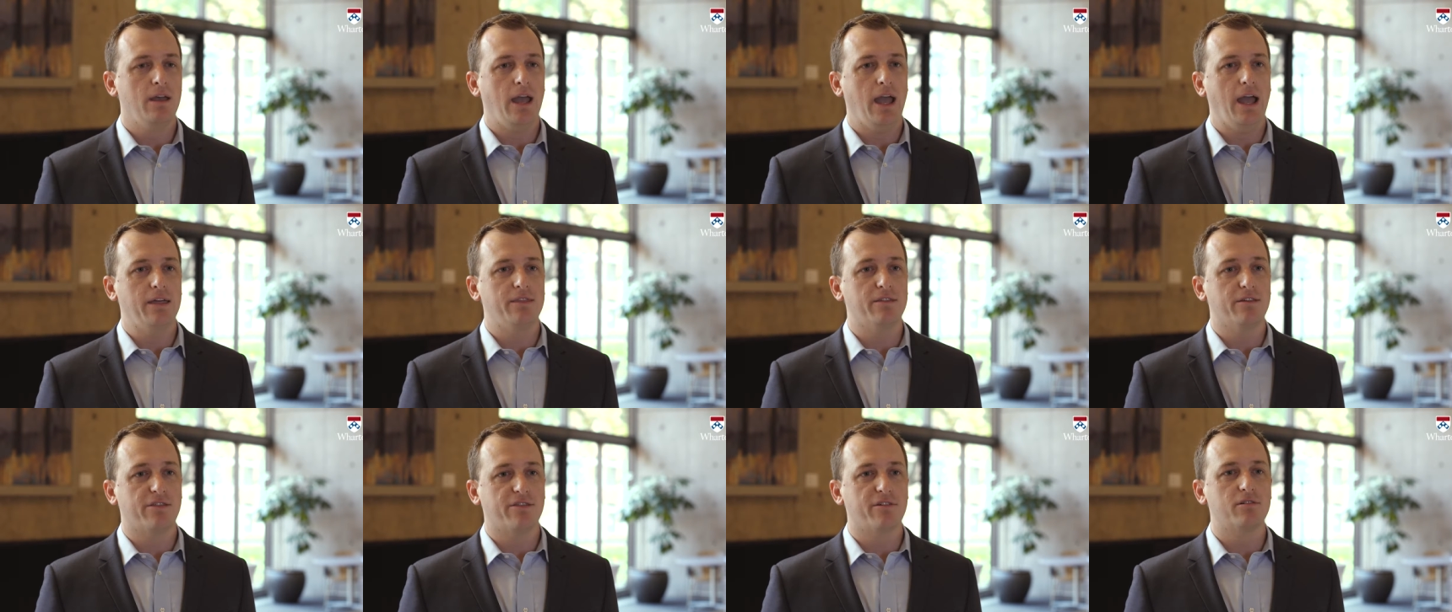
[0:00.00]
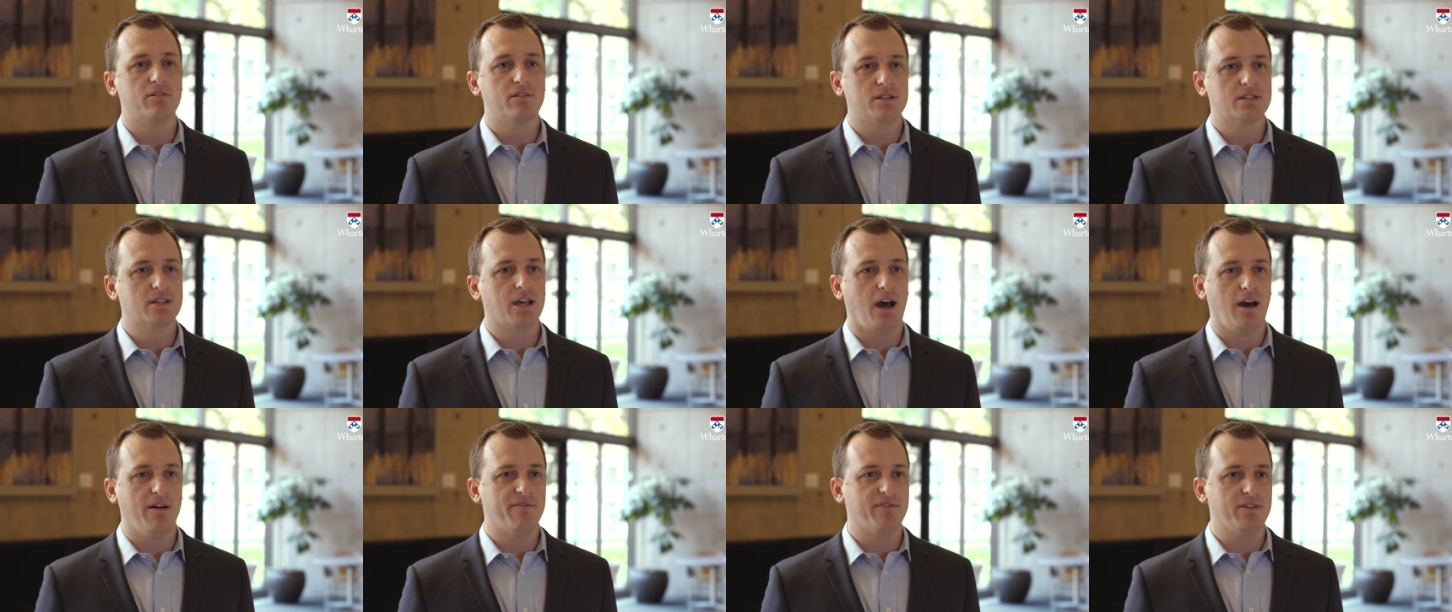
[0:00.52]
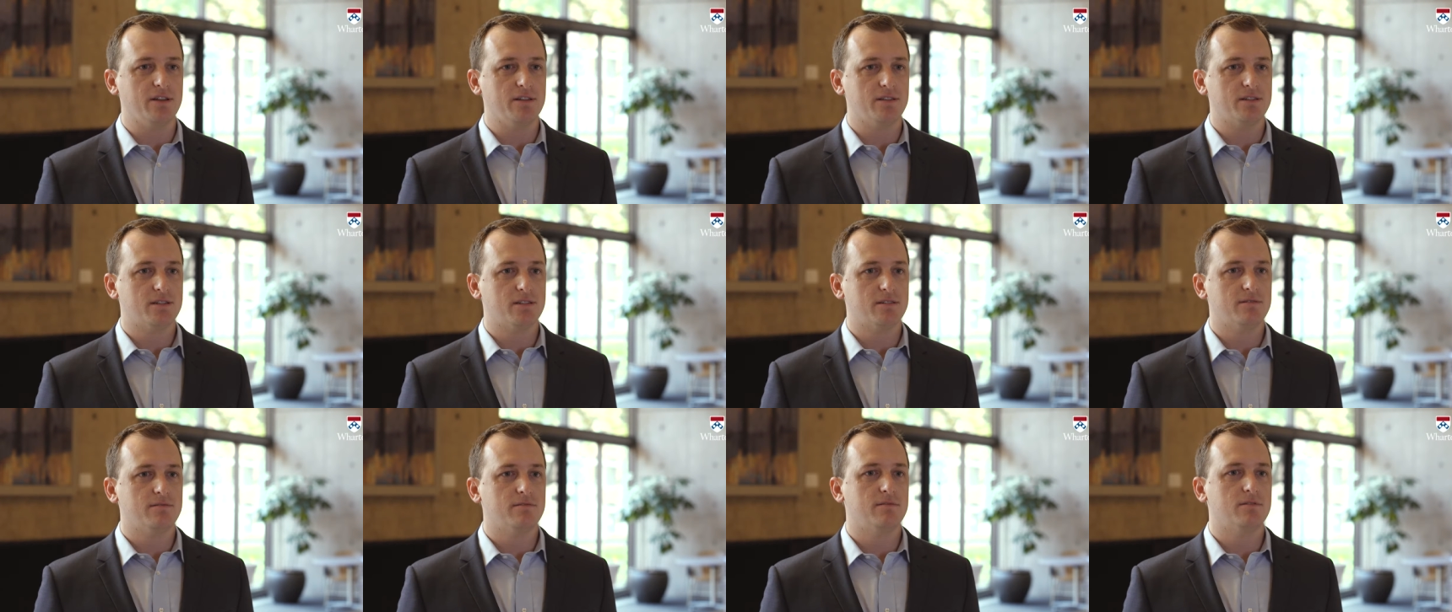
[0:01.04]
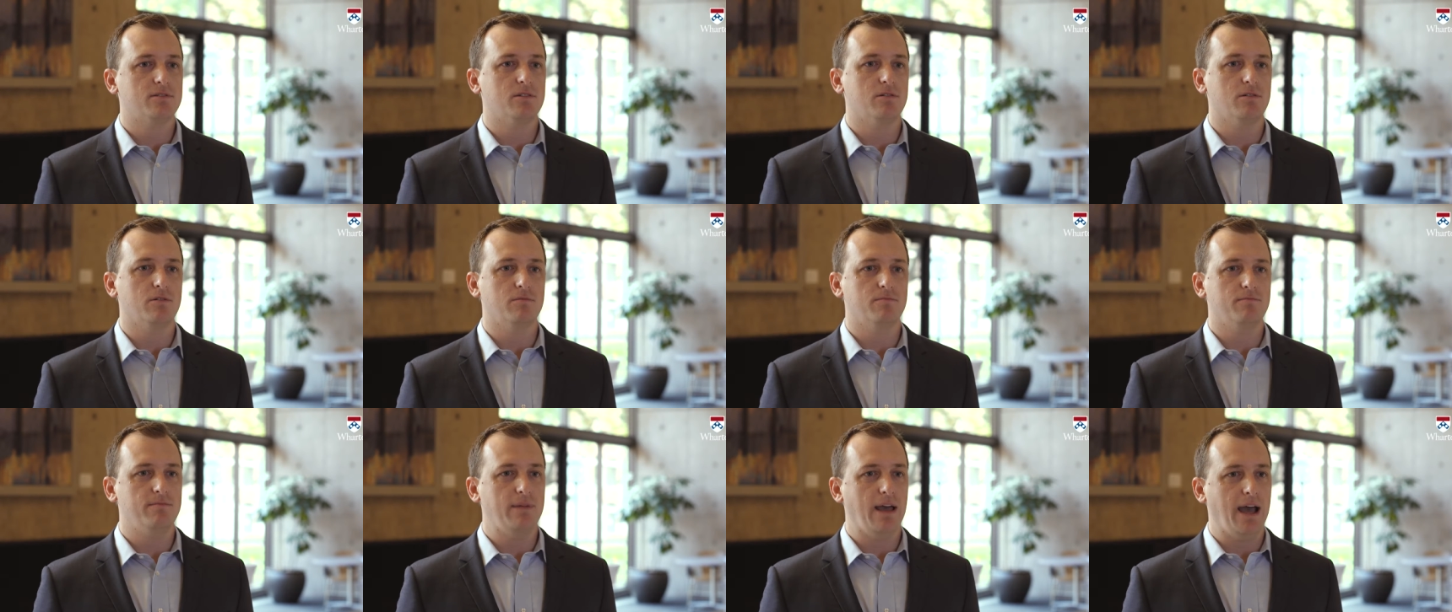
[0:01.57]
And the third is confidence.
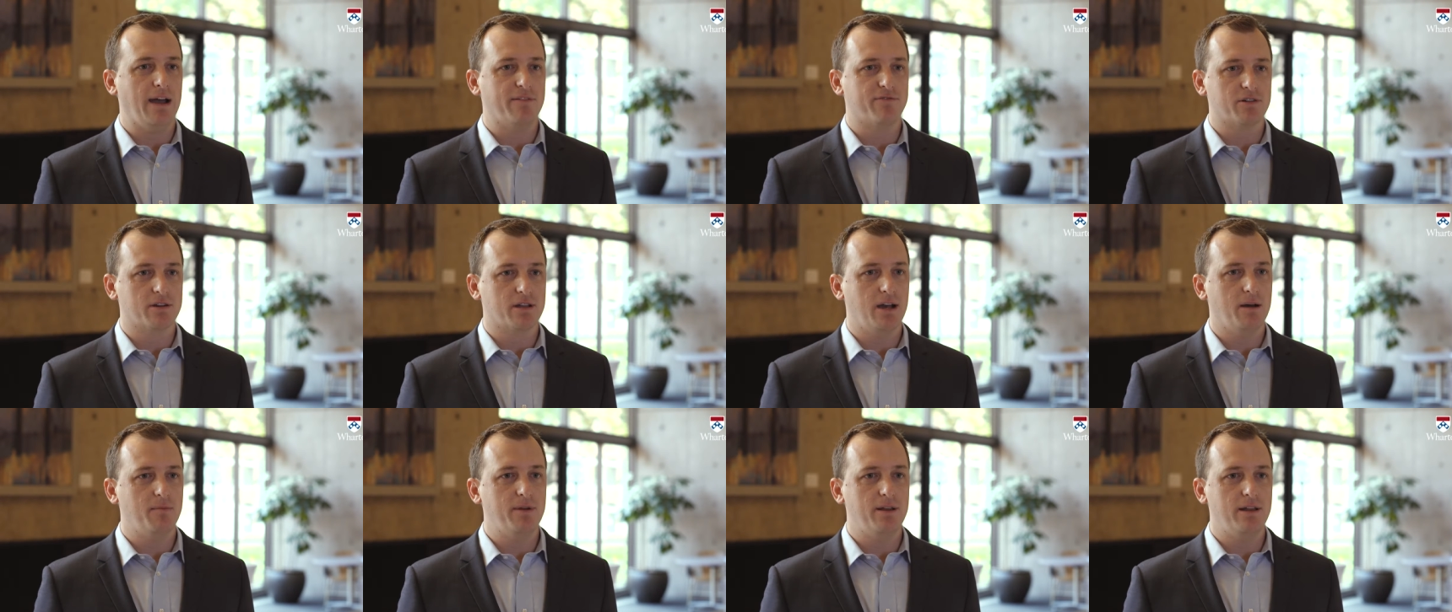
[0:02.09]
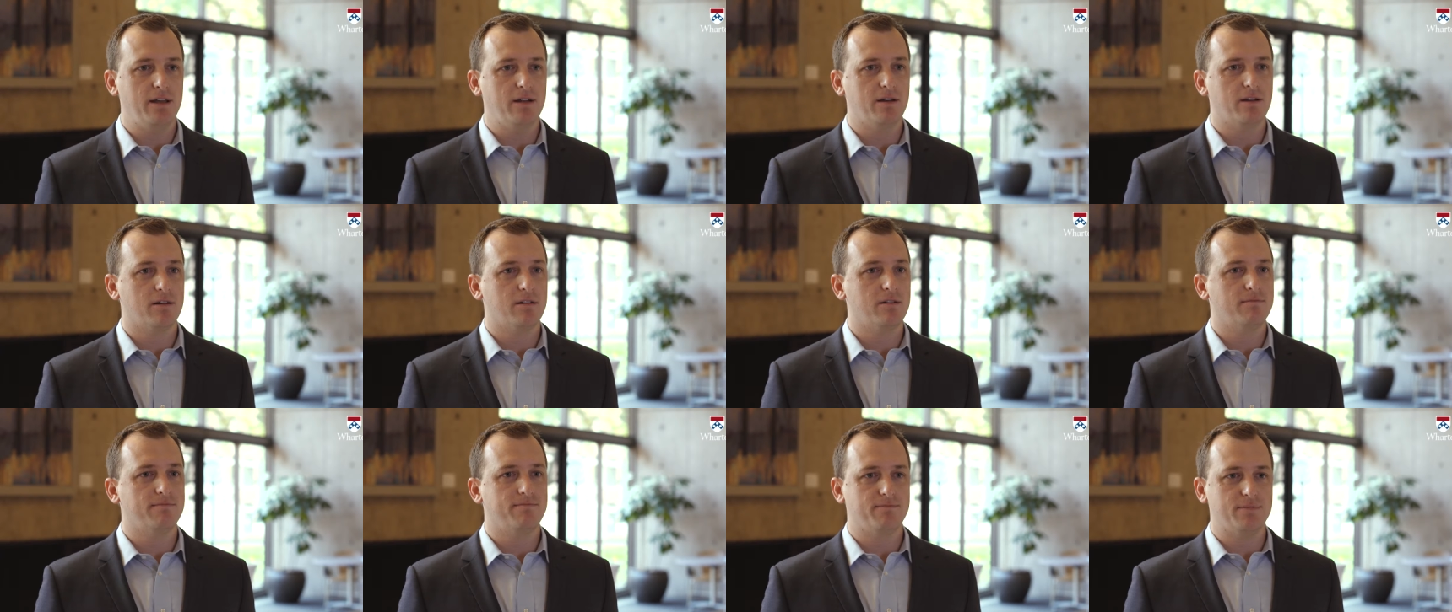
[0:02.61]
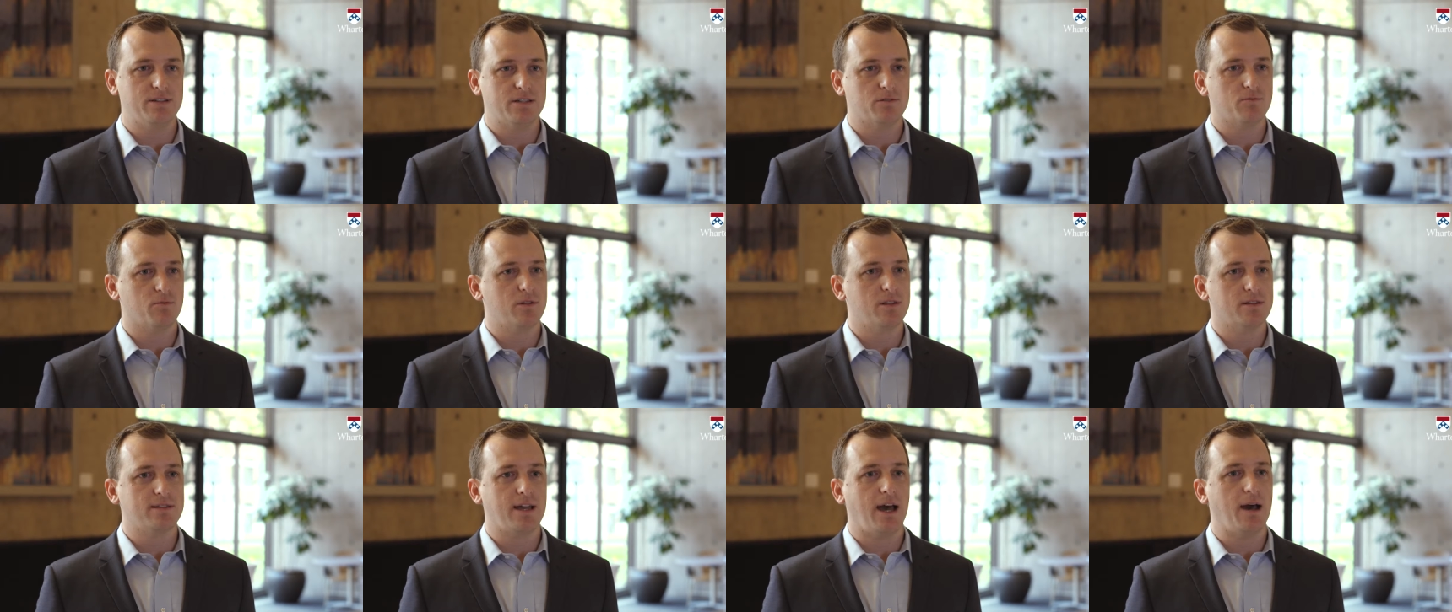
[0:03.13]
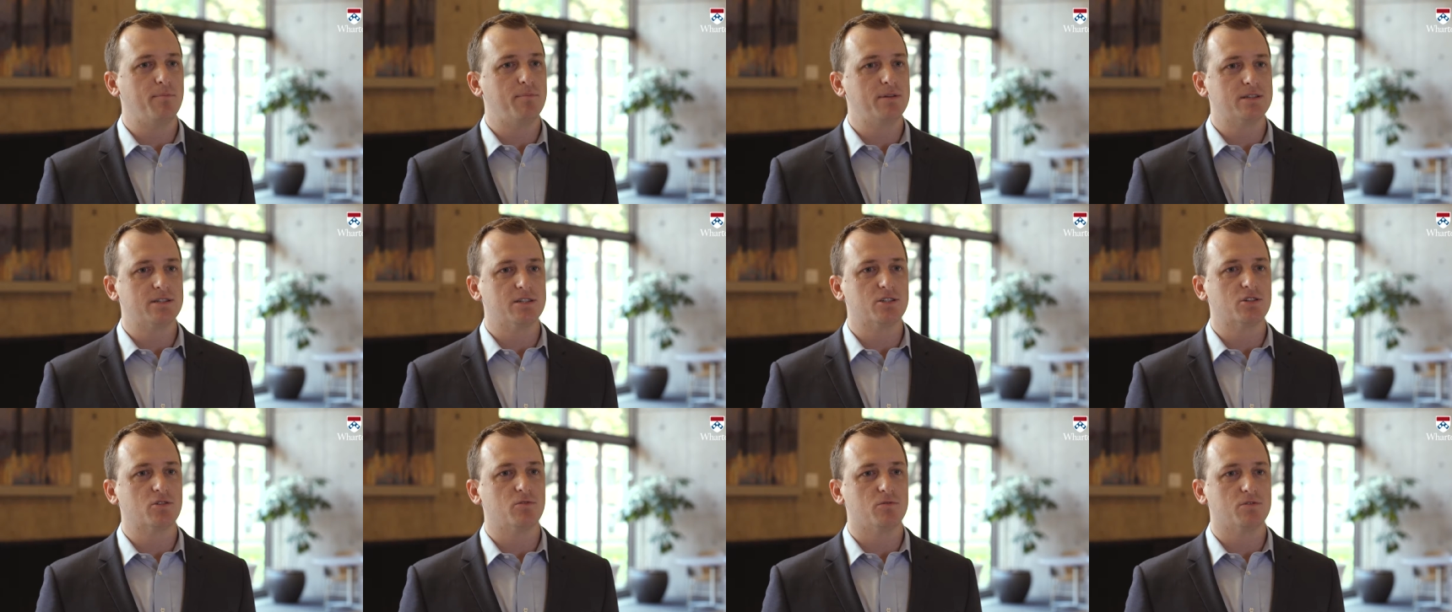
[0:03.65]
So after coming here, this is one of the top
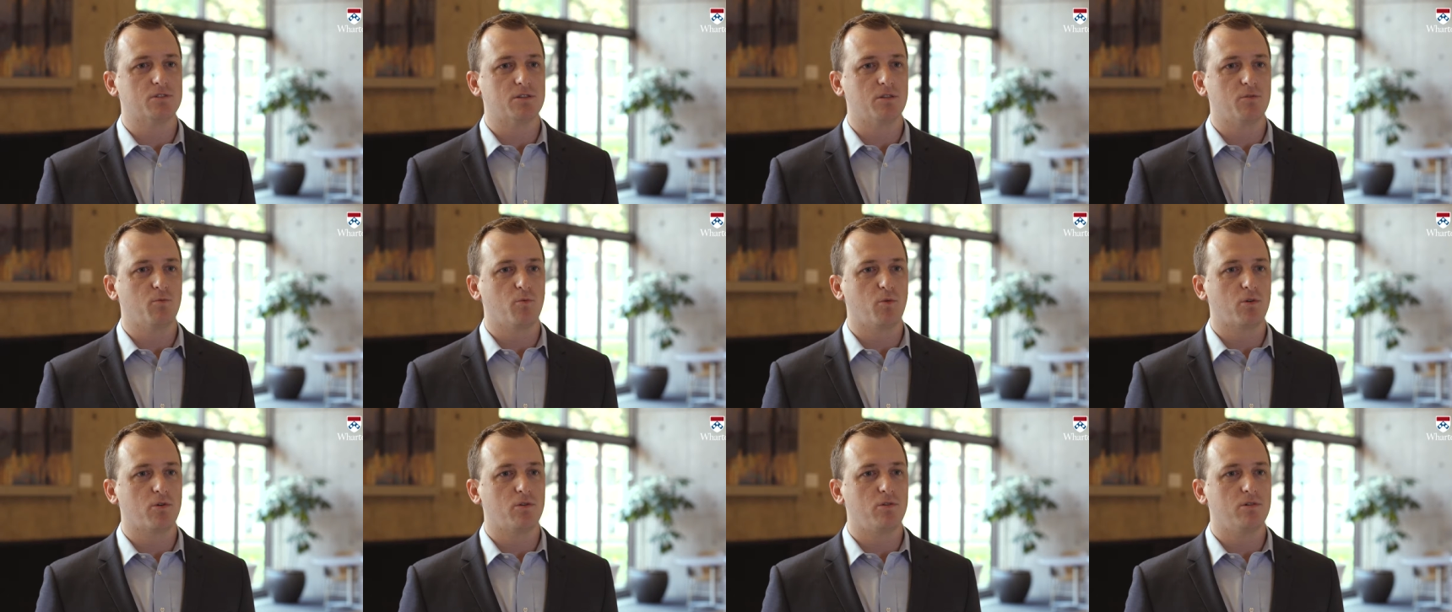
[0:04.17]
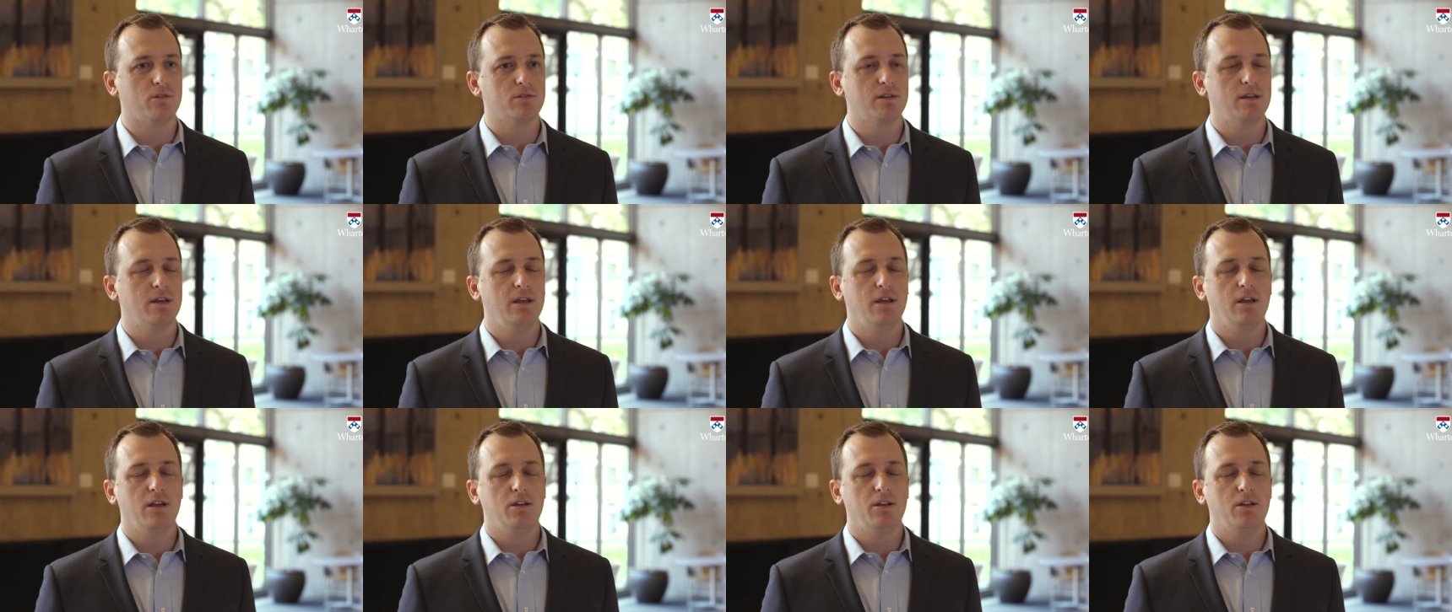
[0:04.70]
business schools in the world,